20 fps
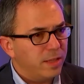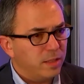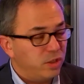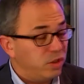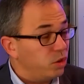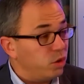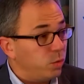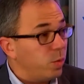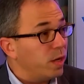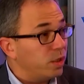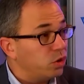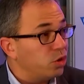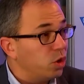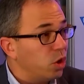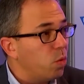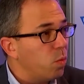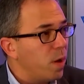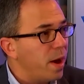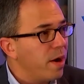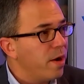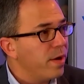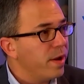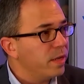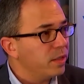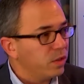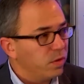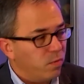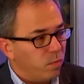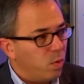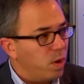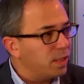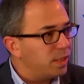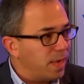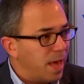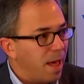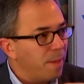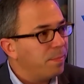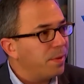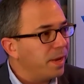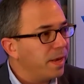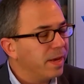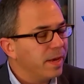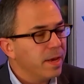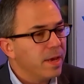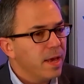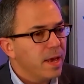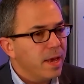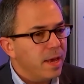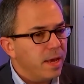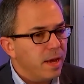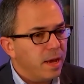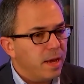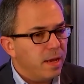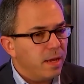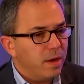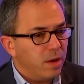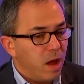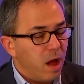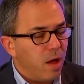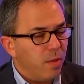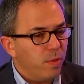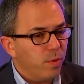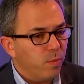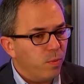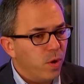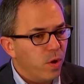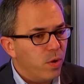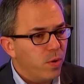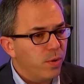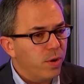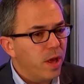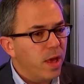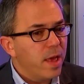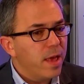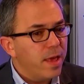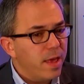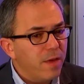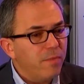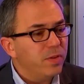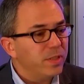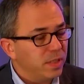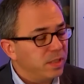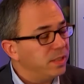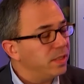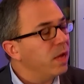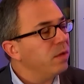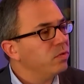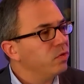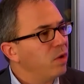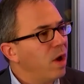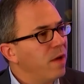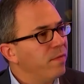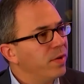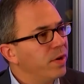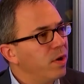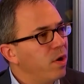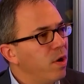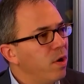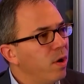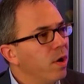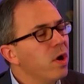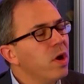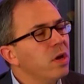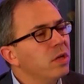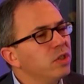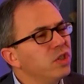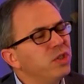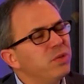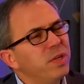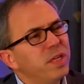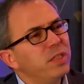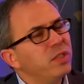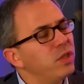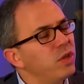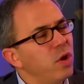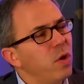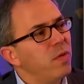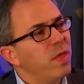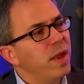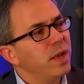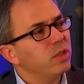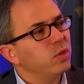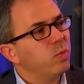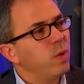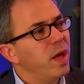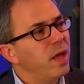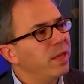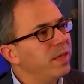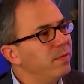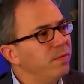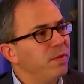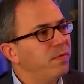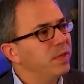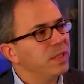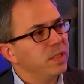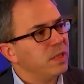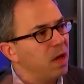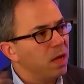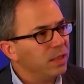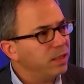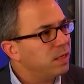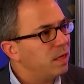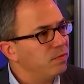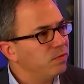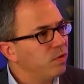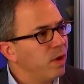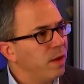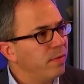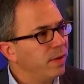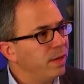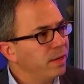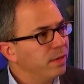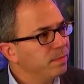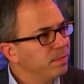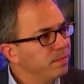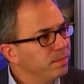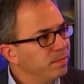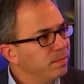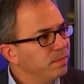that situational awareness of what's happening on the road. If it's a self-driving car, do you need to know that as well, even if it's not self-driving?